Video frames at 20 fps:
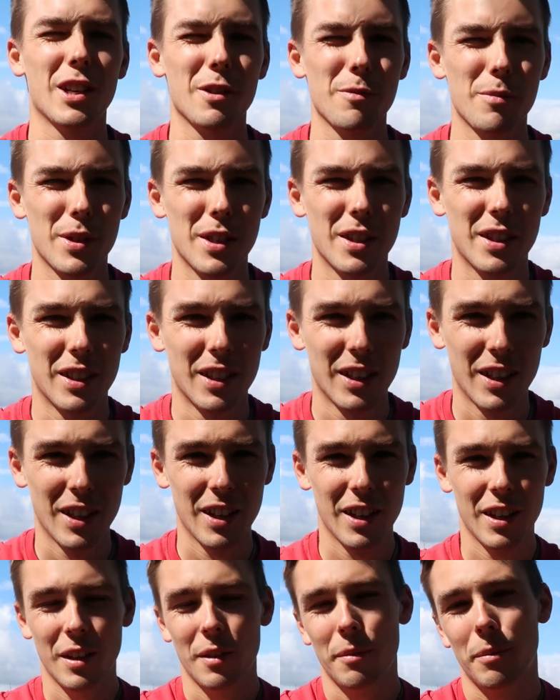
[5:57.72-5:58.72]
help me
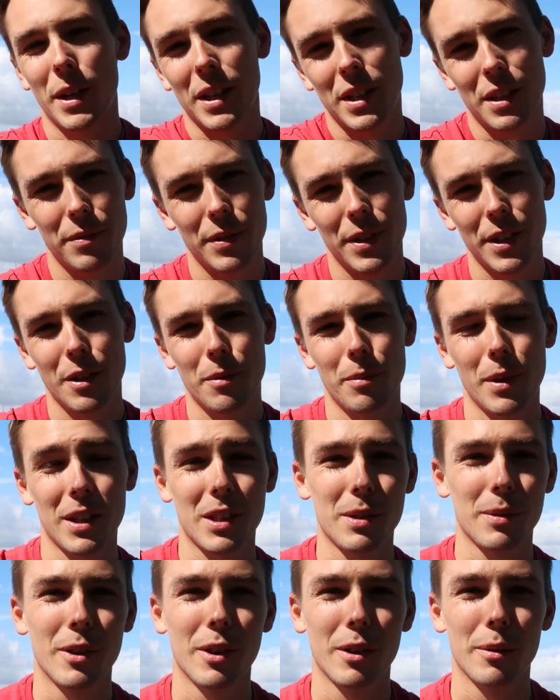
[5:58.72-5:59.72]
make some video, make
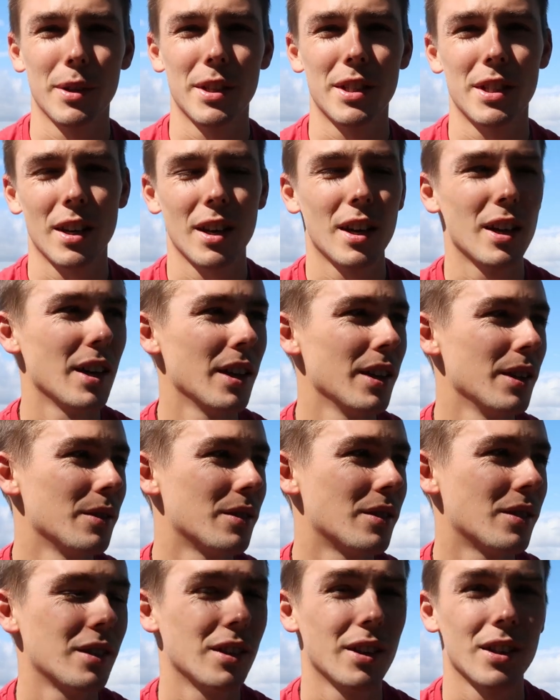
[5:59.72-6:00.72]
some comments, and
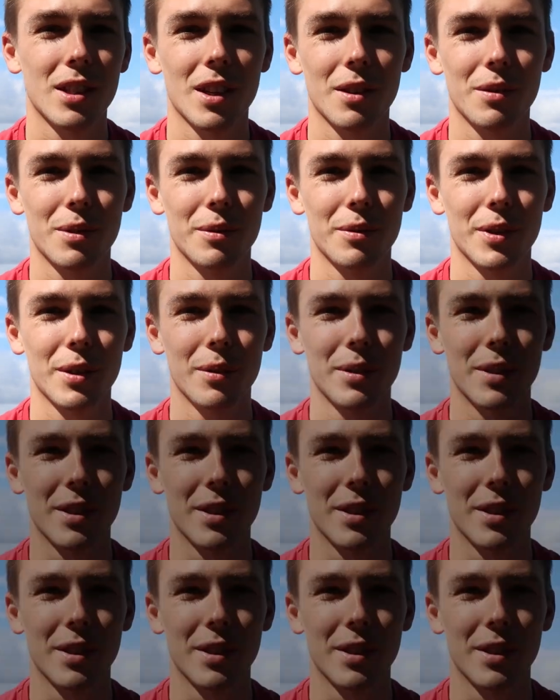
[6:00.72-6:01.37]
let's have some fun